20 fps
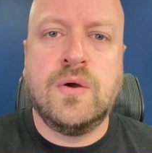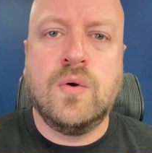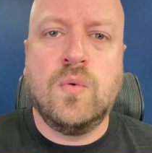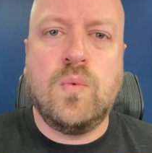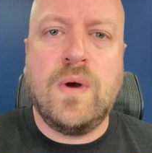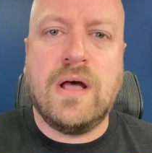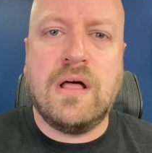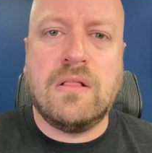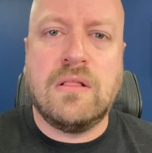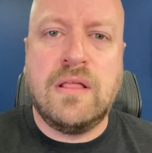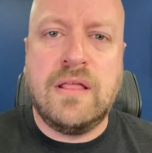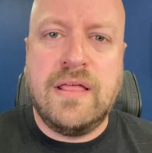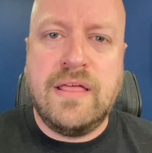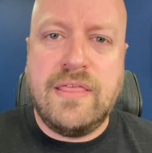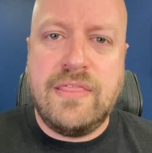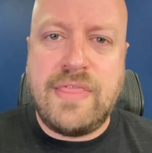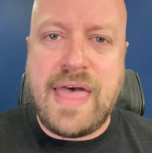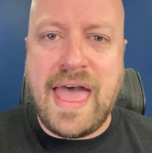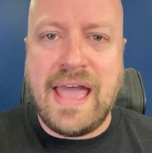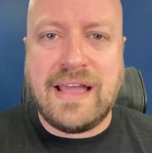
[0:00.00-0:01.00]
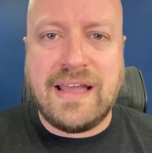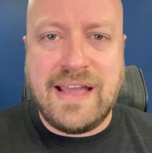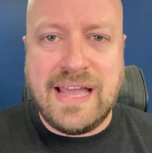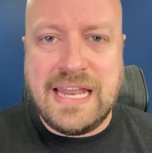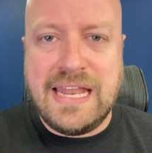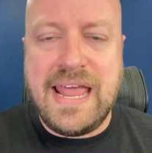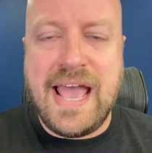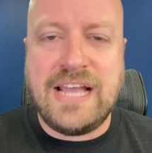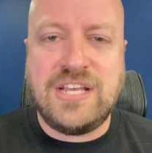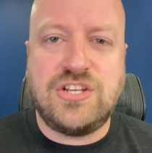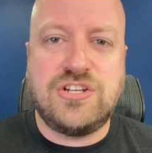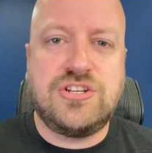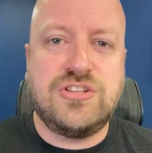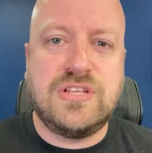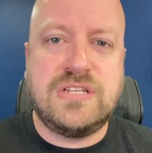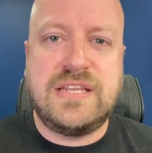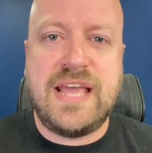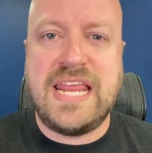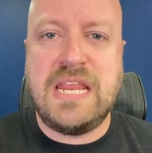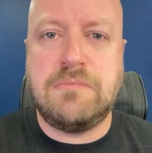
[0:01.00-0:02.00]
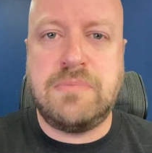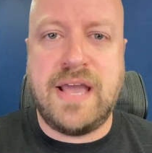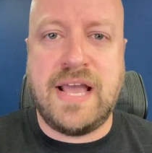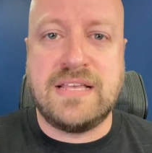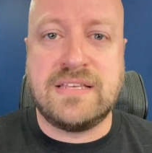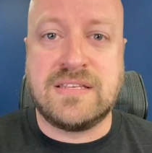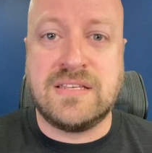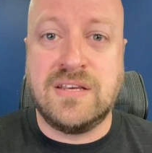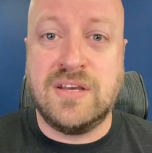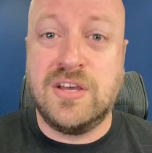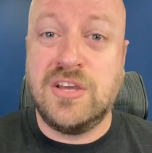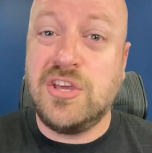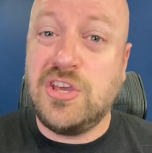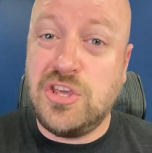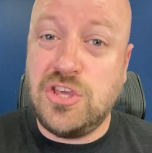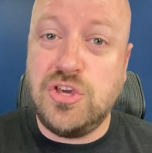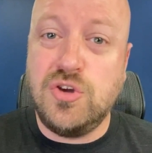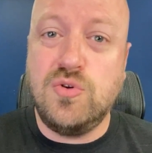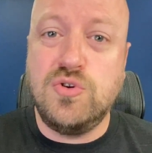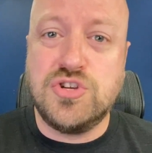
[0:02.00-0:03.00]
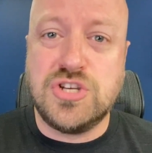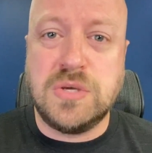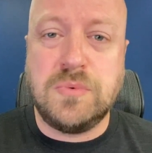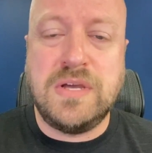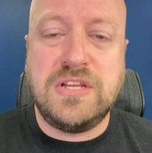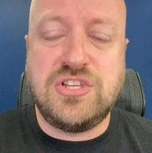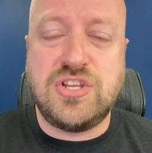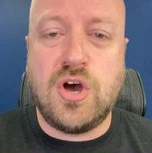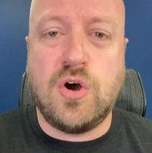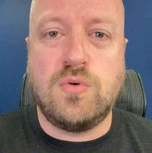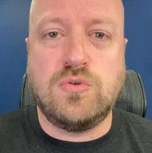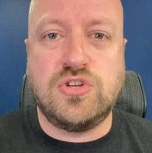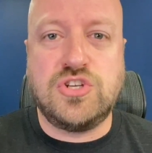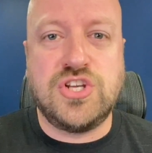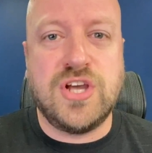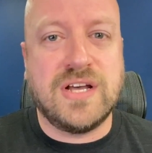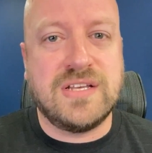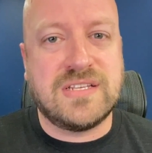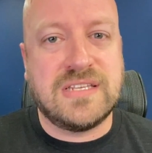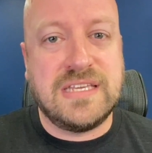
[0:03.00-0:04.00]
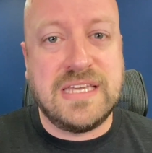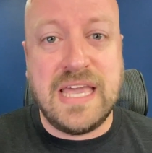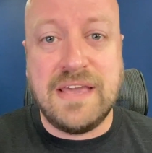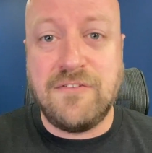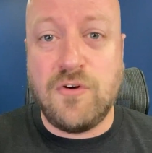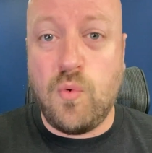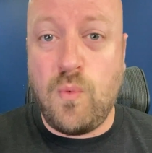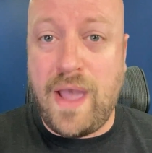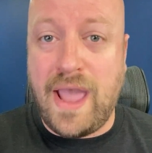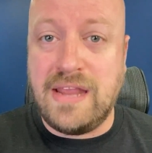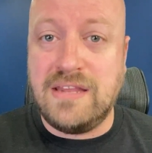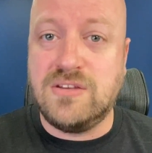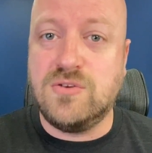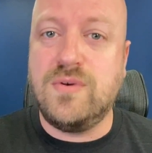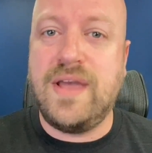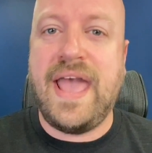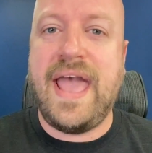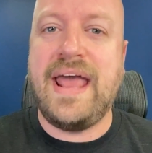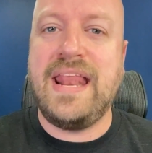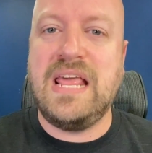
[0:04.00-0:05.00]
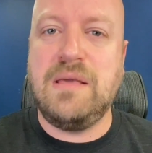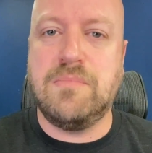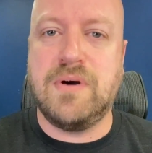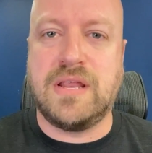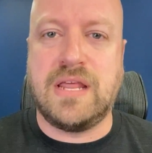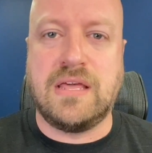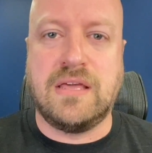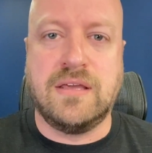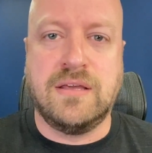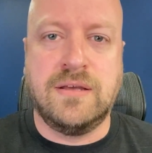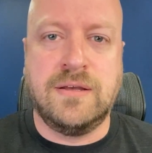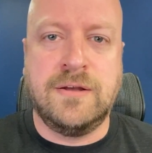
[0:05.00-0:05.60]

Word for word: Well, that connection to the database, usually we don't just give away to anybody.